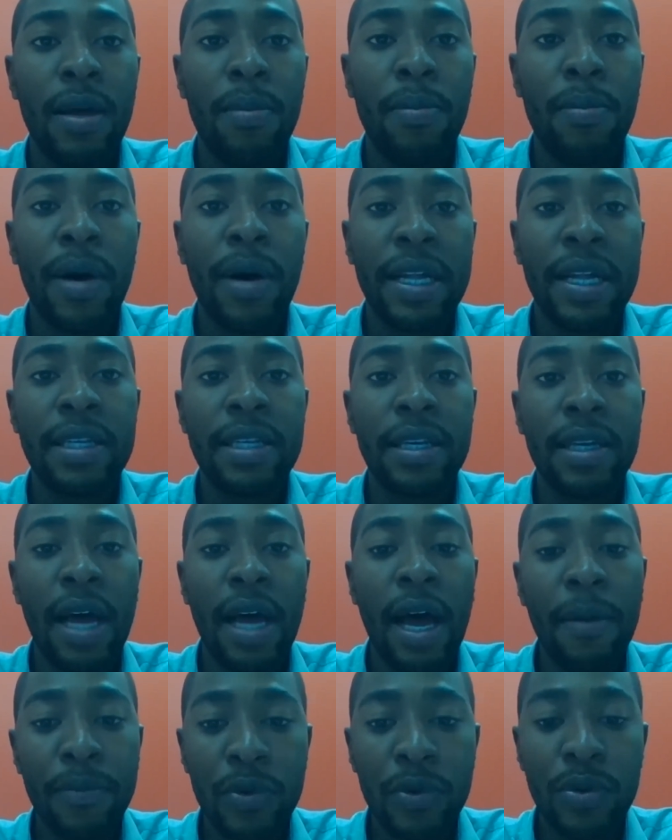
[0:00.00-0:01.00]
Uh,
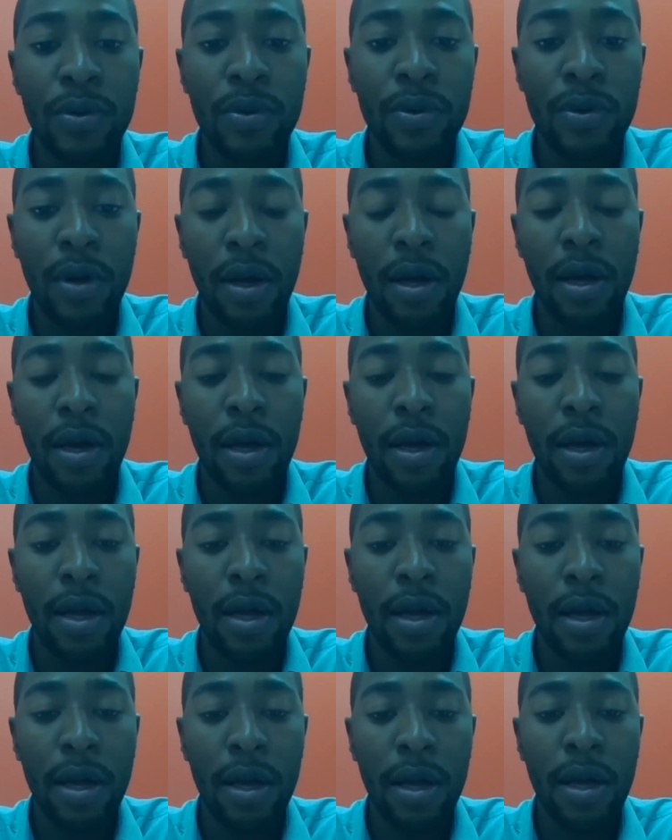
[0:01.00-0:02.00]
but uh, up to,
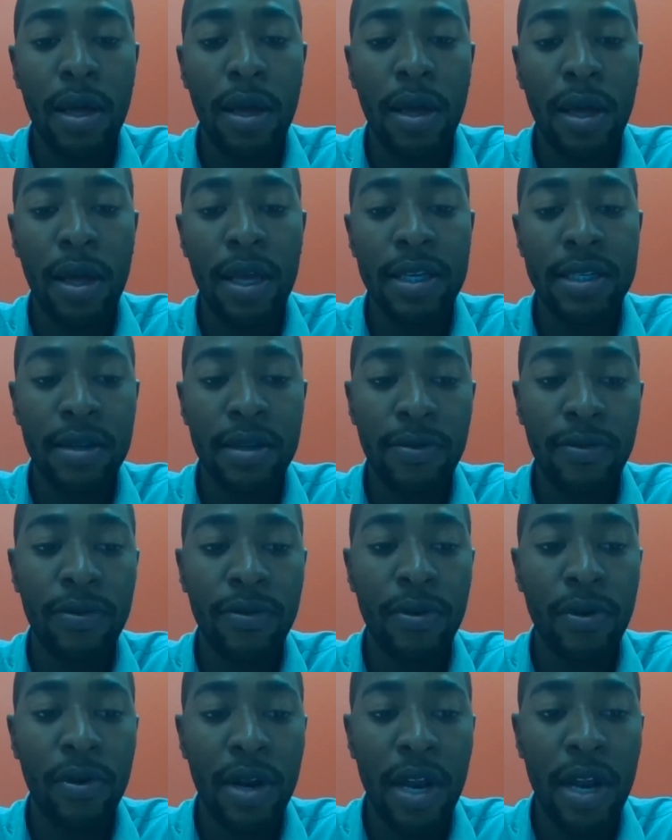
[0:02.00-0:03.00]
uh,
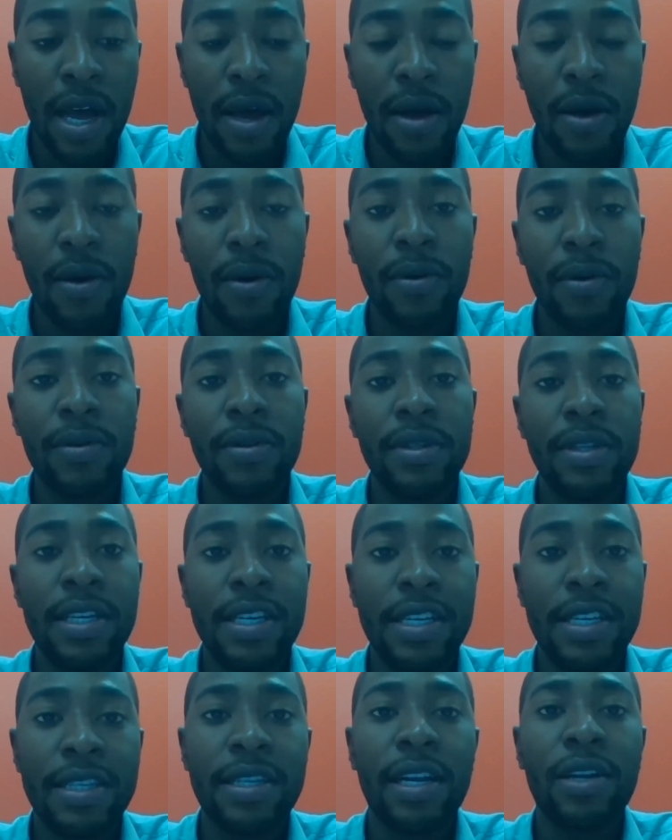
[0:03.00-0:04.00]
as of for
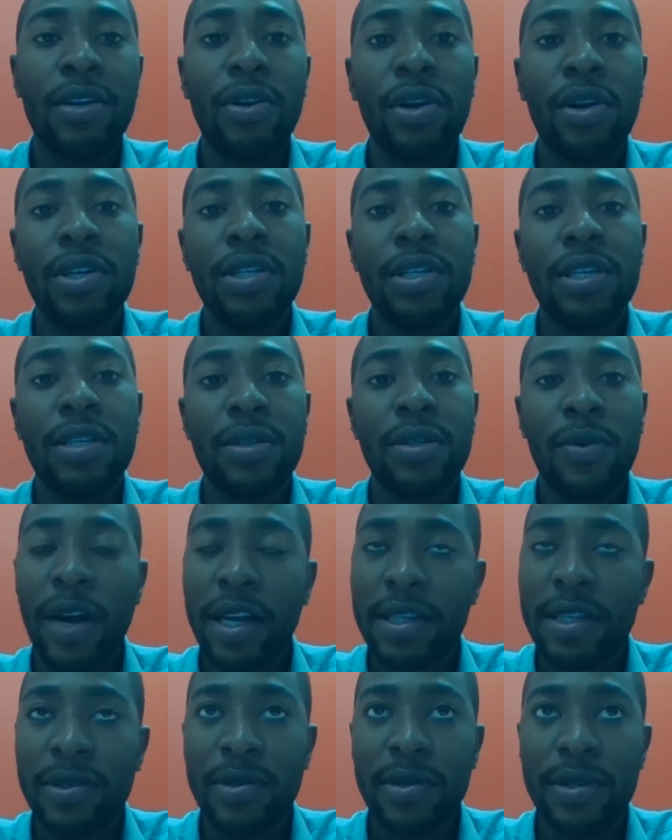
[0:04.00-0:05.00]
now, this
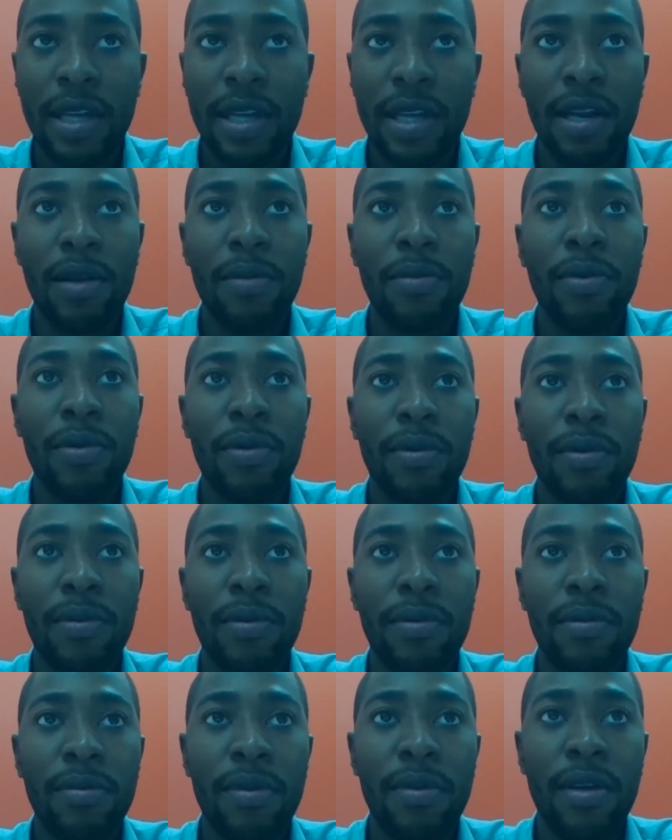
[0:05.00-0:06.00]
technology is quite
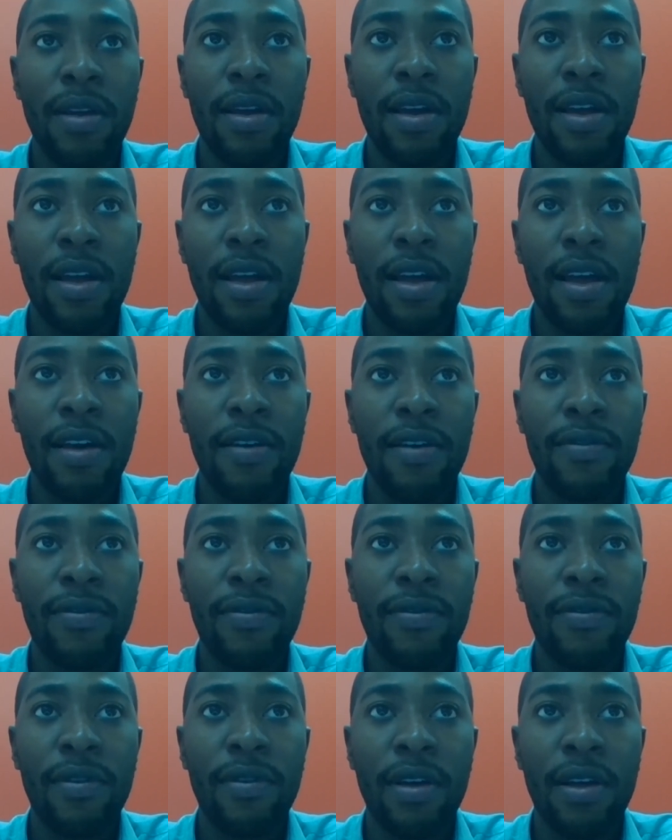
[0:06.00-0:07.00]
sustainable. They
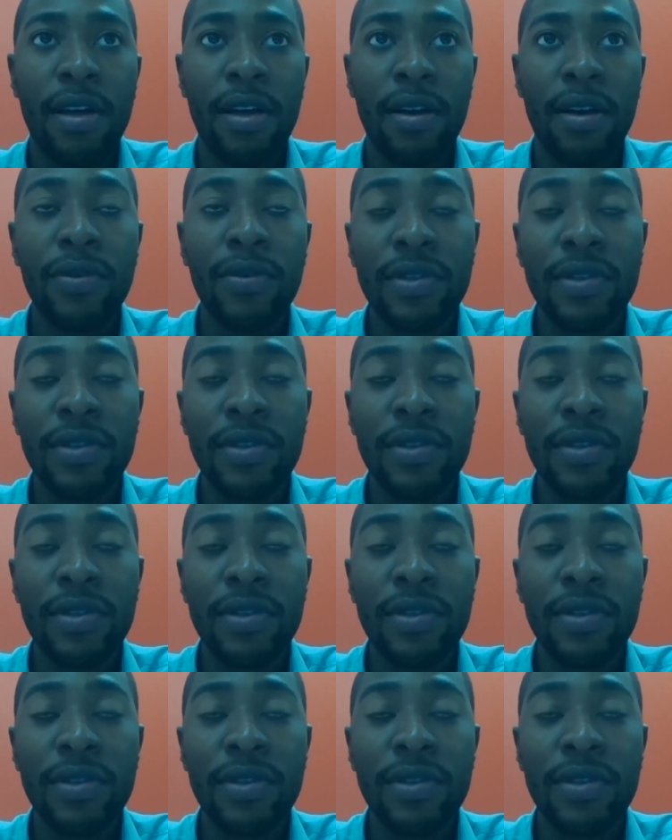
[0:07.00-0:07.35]
have